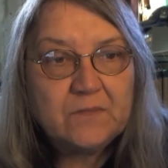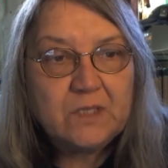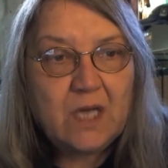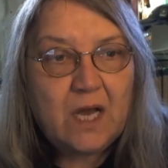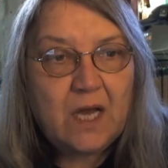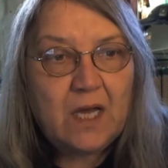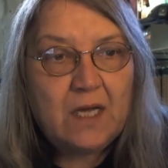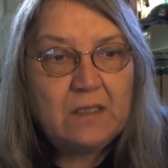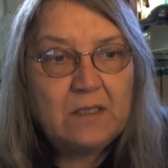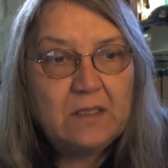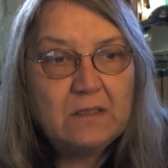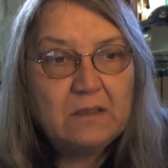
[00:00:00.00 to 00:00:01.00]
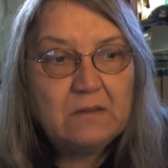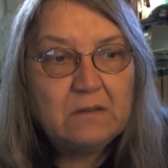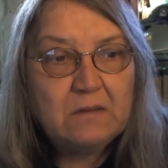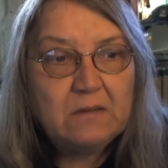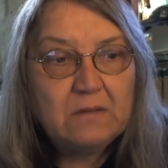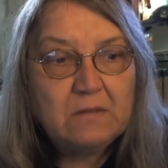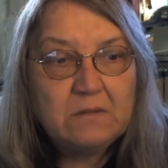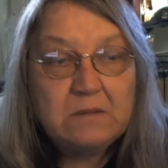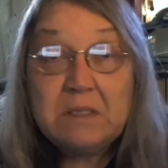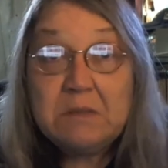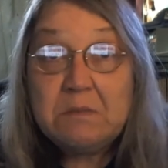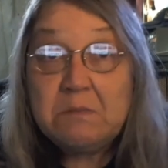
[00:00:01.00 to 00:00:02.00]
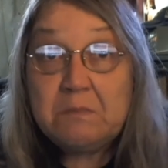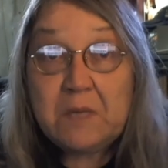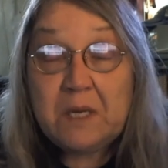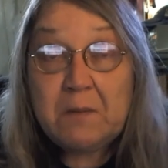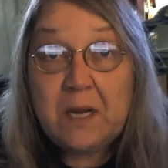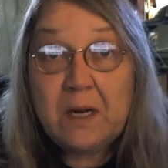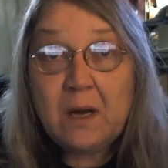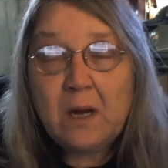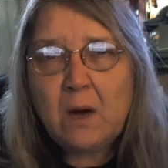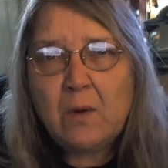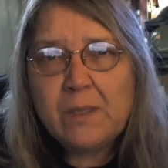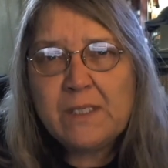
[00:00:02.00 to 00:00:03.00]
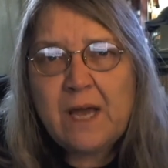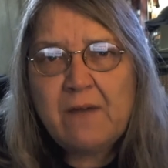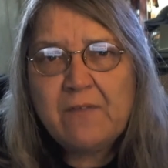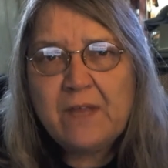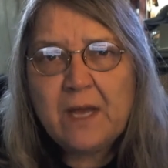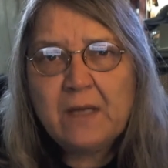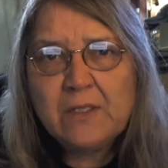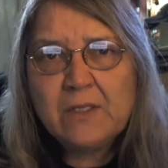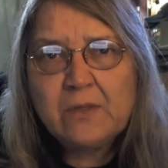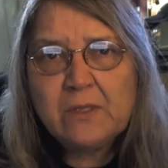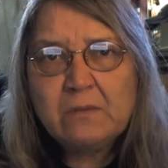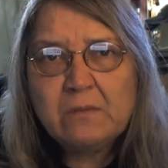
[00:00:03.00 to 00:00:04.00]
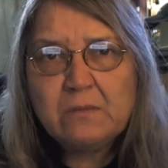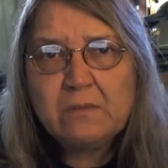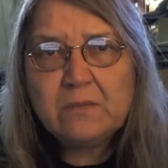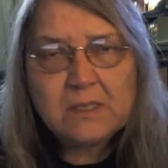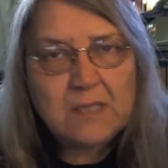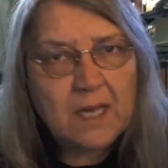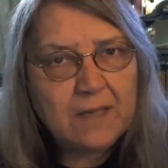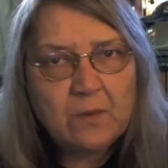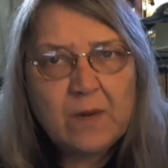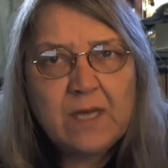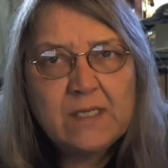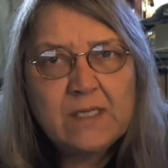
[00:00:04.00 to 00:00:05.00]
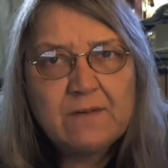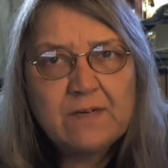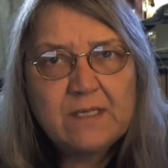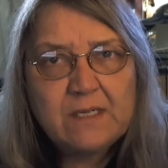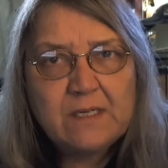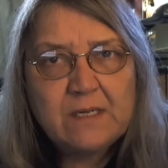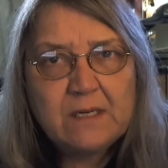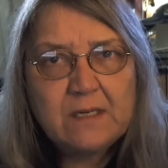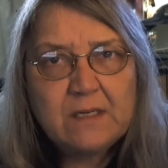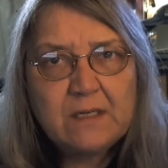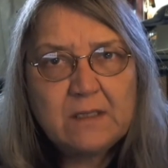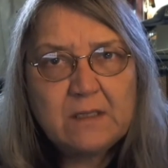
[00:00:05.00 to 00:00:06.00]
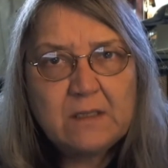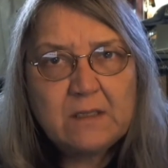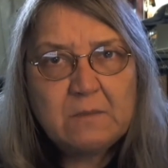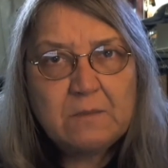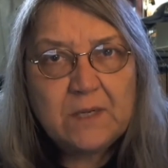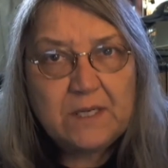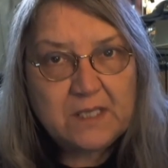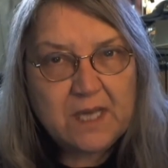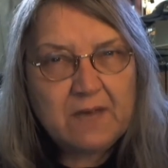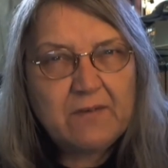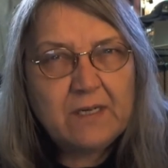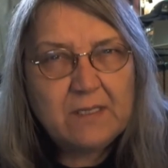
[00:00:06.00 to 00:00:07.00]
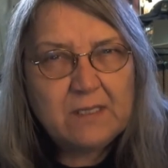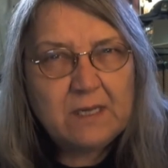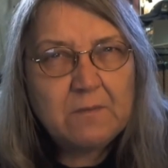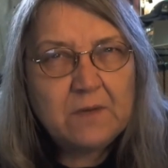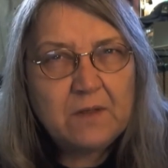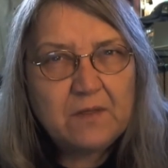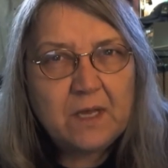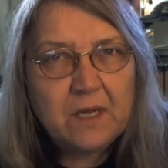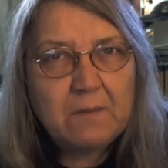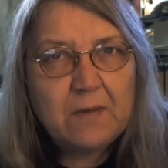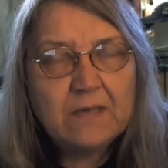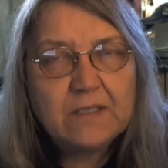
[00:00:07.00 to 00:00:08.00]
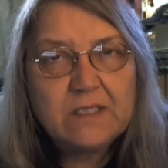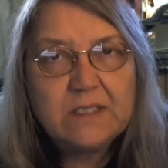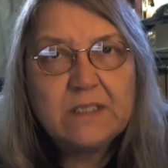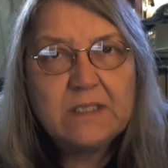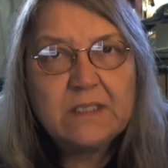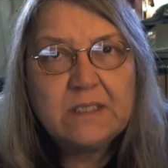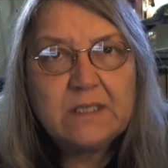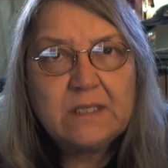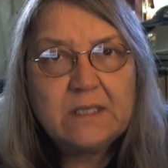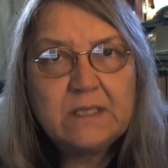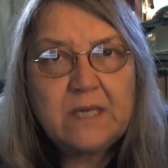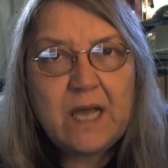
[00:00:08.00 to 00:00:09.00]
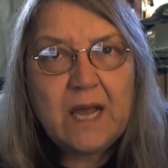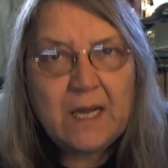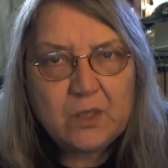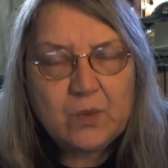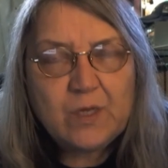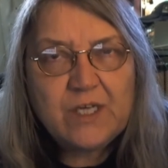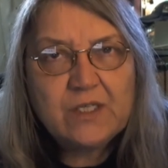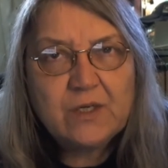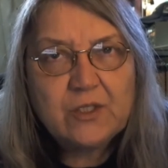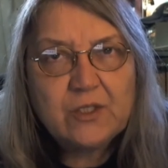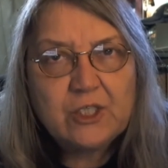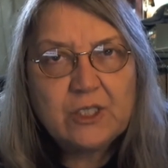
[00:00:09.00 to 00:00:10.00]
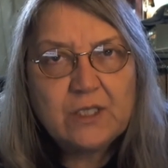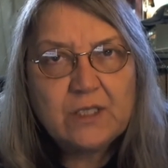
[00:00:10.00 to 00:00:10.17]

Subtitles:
And he may not always have the answers, just like the rest of us, but he's given us something to think about and to research.